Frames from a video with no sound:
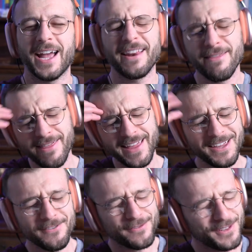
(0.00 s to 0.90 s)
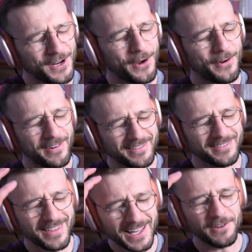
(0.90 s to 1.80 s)
And think of
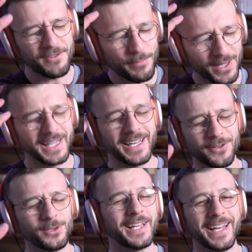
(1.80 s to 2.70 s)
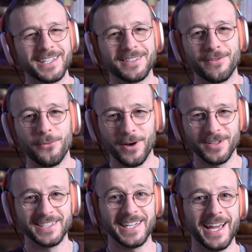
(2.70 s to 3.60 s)
the political leaders of the
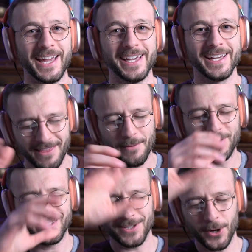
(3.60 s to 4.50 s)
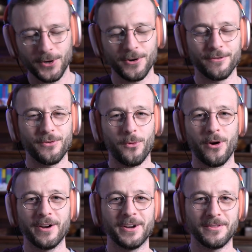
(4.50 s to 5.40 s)
world today and the persona of the
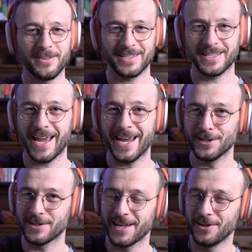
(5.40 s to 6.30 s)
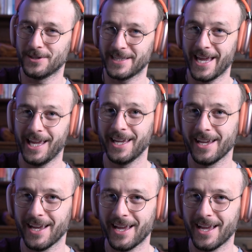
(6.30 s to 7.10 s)
warrior and the sage that you see.